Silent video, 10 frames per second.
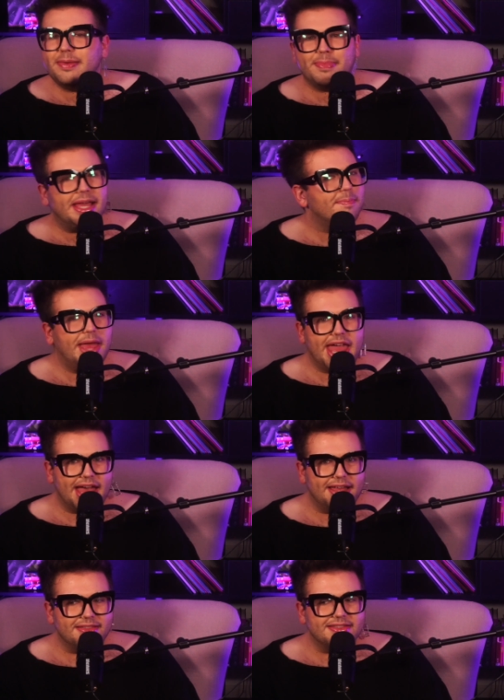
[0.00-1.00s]
big
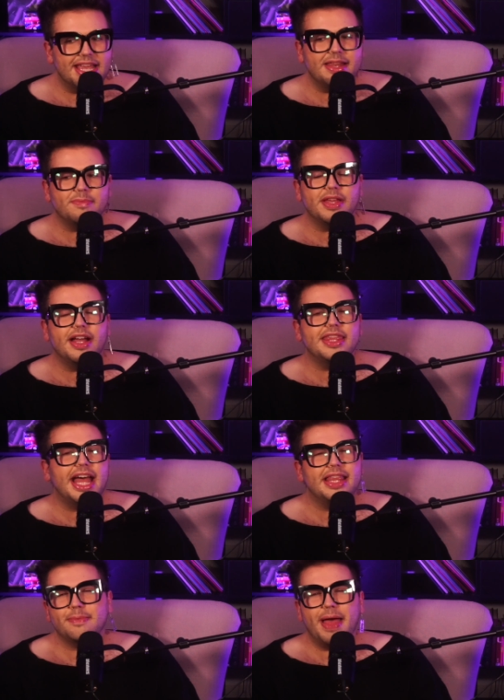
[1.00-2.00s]
pans, and beyond
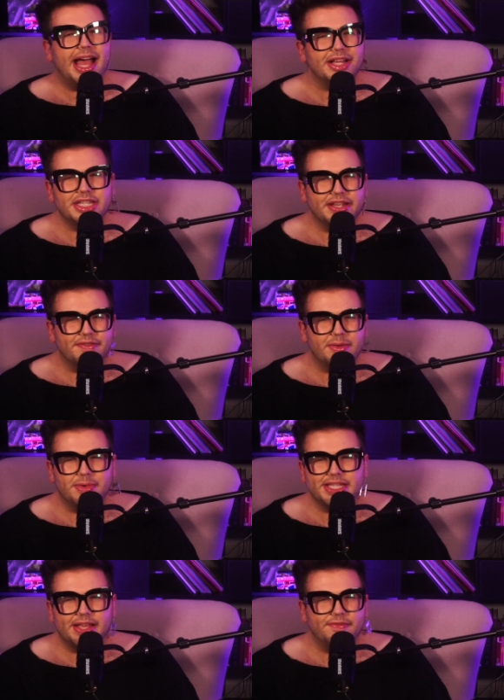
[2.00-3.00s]
that, the packaging of them
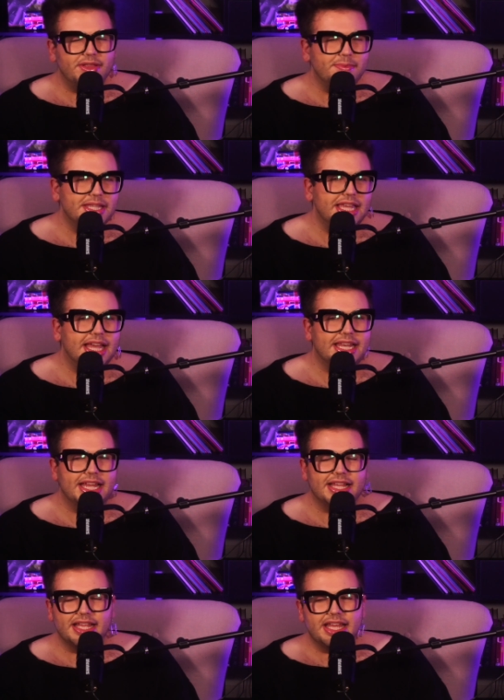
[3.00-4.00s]
was like flimsy and
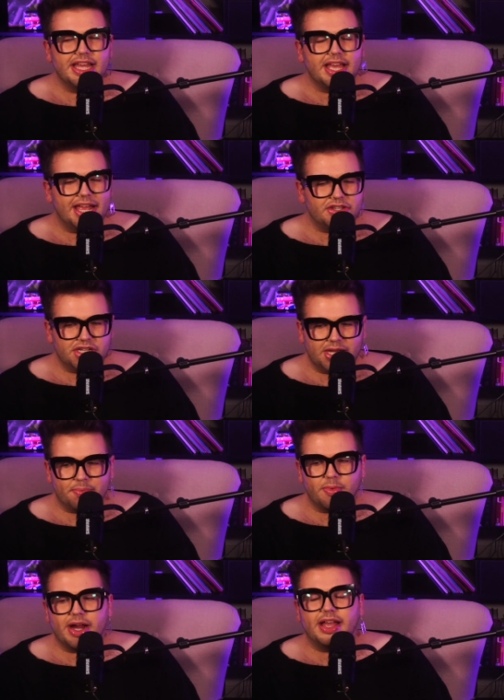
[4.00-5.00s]
and cheap.
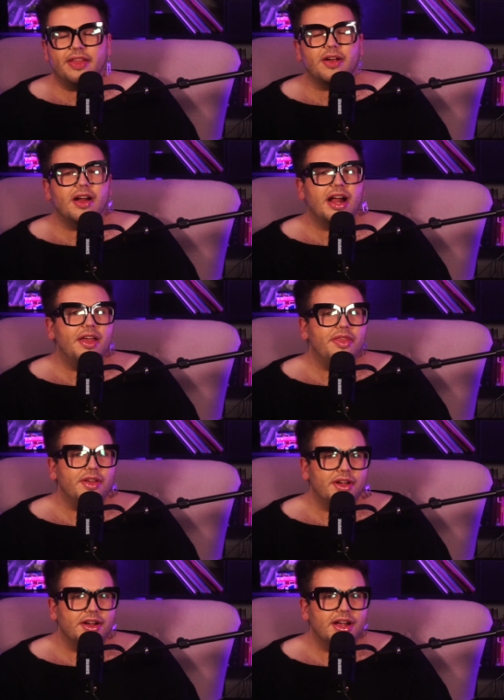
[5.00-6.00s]
Where there are
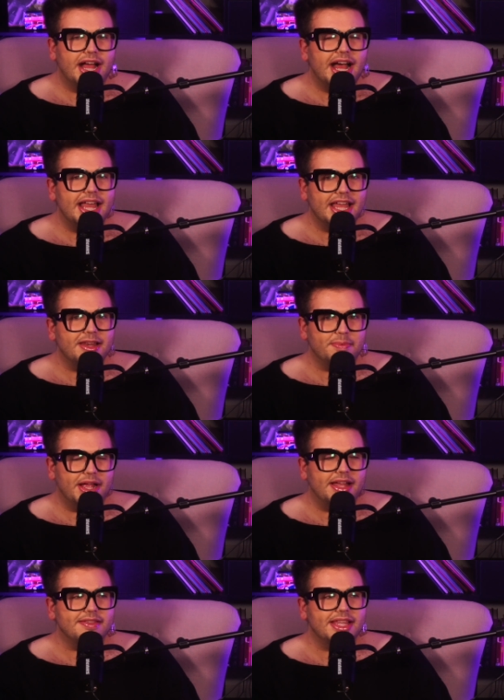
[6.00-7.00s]
other high end
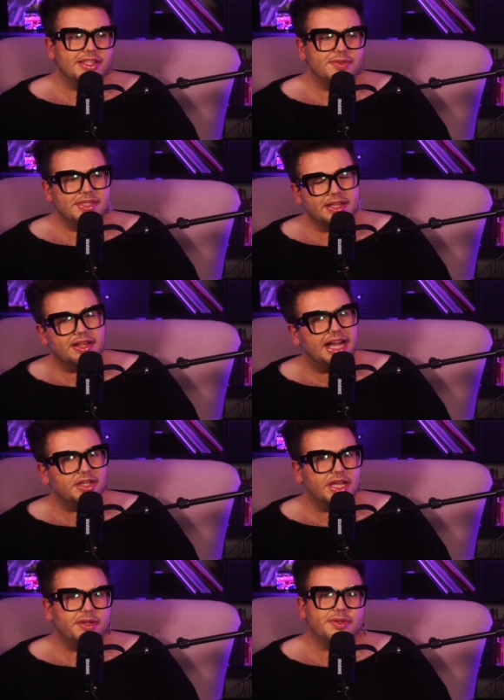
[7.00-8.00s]
brands that do single
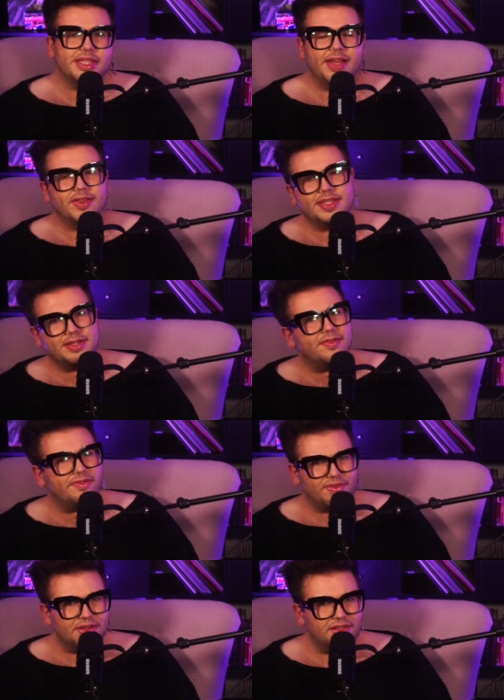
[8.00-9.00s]
eyeshadows that still feel